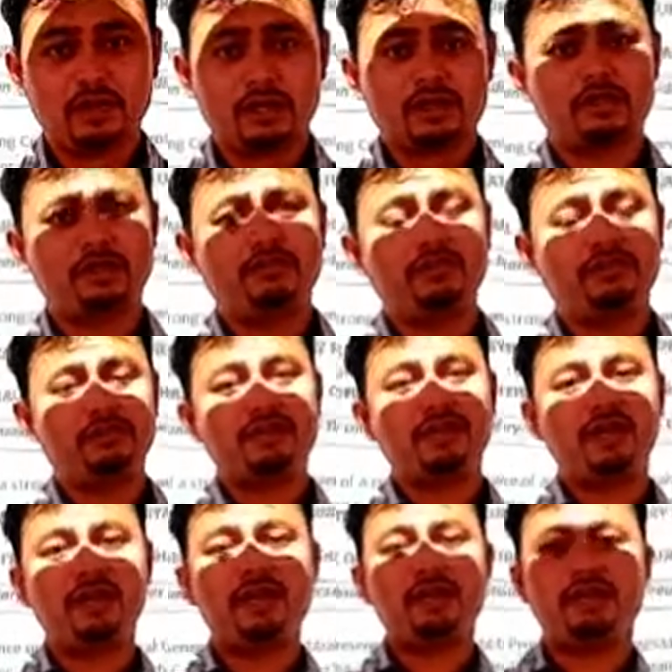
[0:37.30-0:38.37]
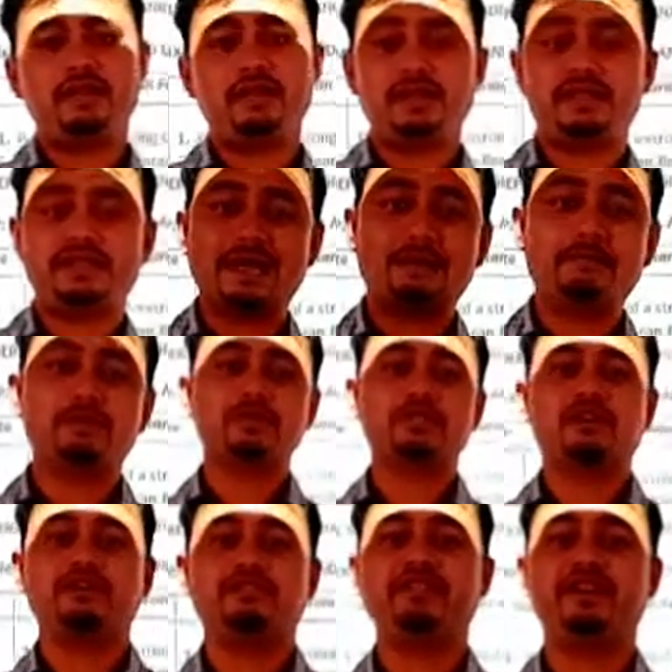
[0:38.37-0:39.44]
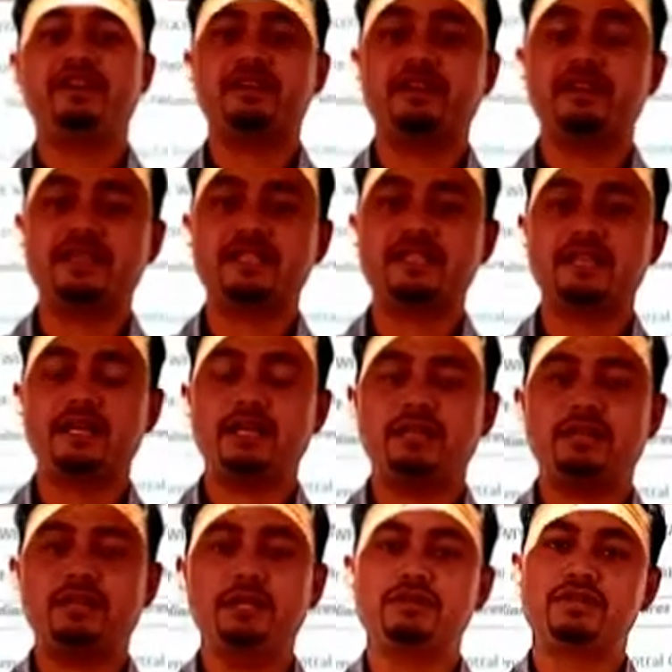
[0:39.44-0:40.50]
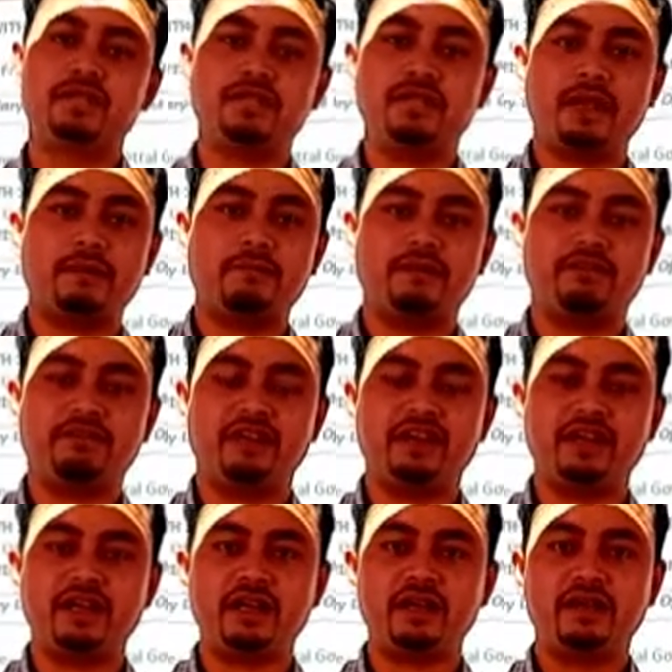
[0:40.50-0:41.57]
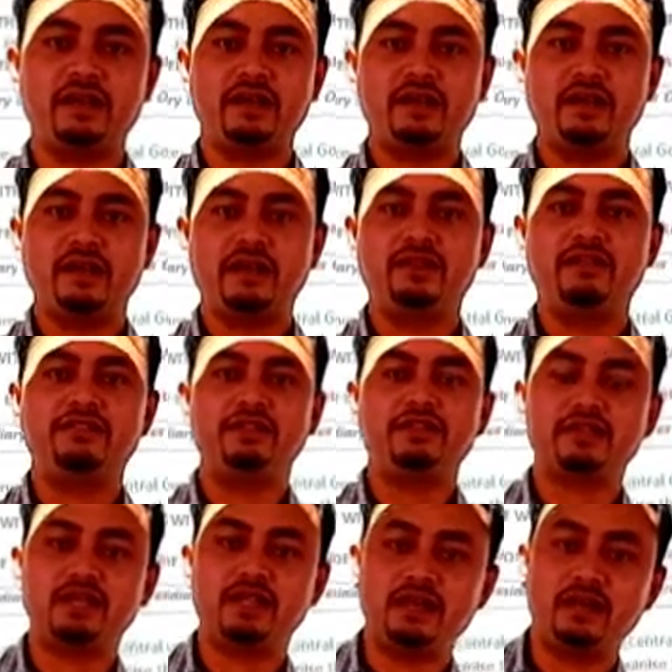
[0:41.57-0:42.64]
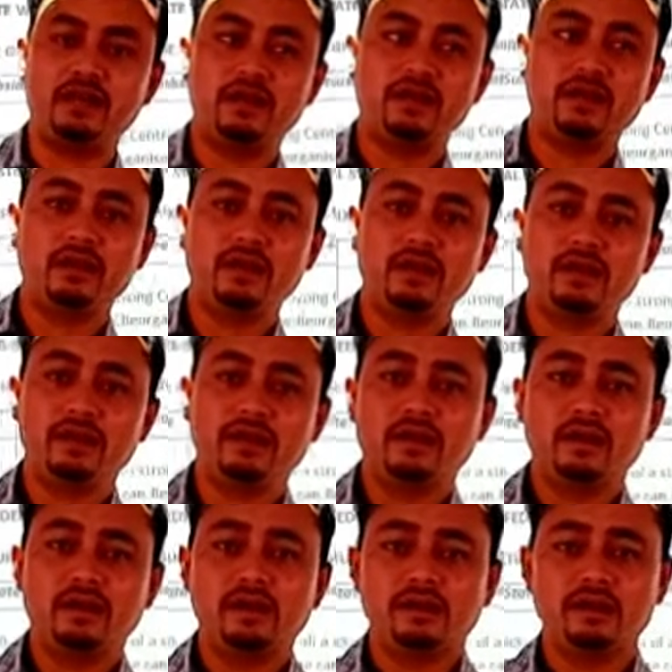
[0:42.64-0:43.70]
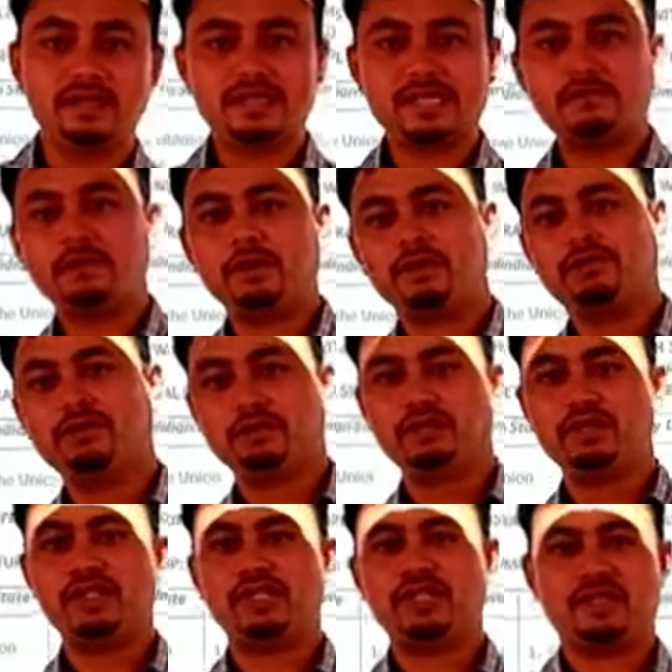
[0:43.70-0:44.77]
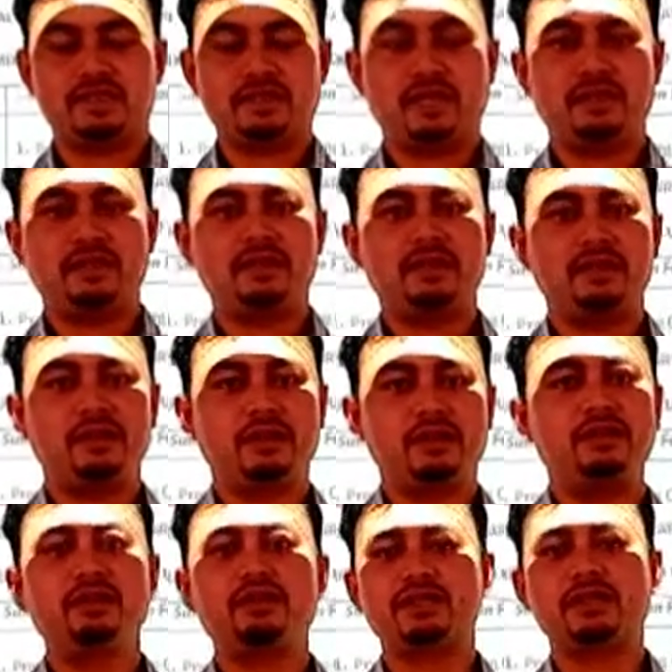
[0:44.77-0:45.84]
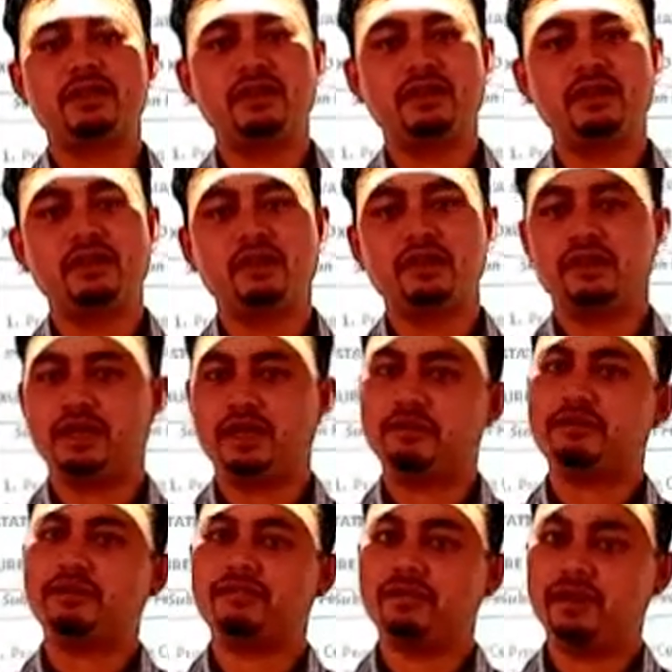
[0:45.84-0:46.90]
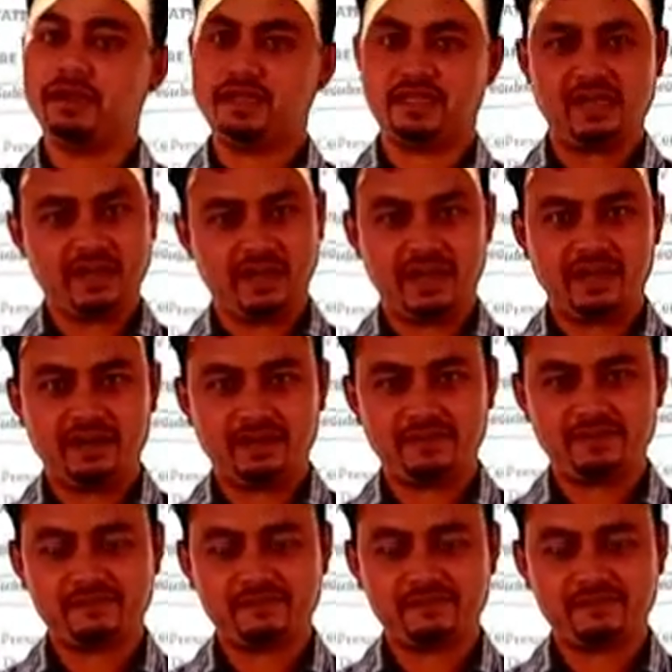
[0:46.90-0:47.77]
So if you see the examples of federal state, you see the name of India. And if you see the example of unitary state, you see the name of India again.